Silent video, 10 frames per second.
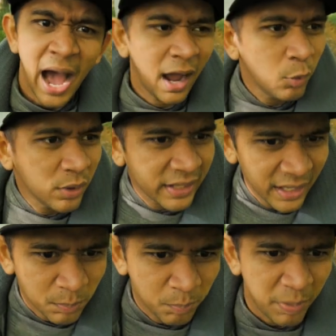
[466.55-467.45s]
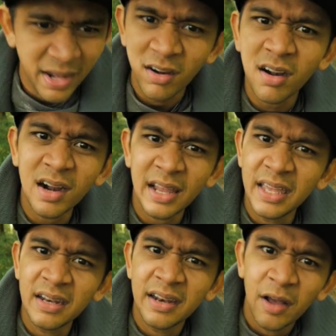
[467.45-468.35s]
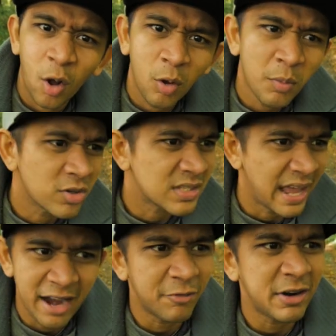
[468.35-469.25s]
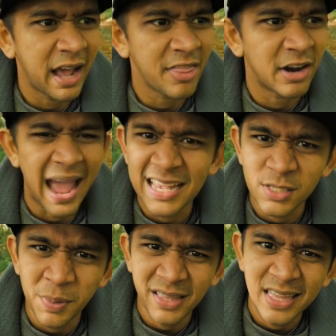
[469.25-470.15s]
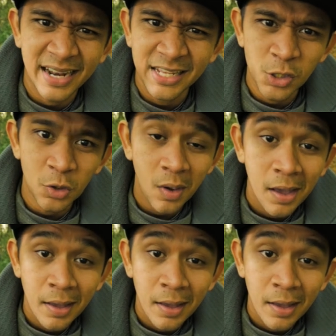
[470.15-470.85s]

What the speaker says: I will get better in almost every other aspect that I do.